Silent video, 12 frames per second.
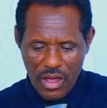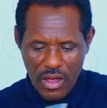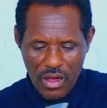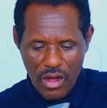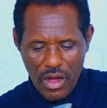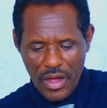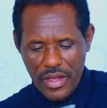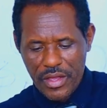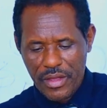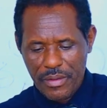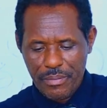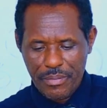
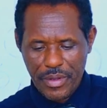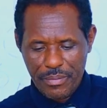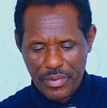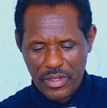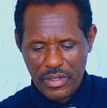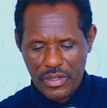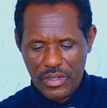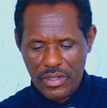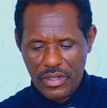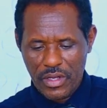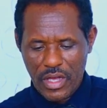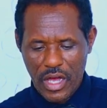high people
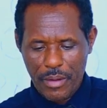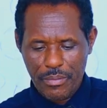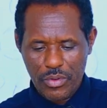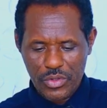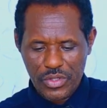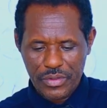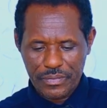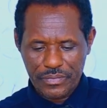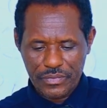approach.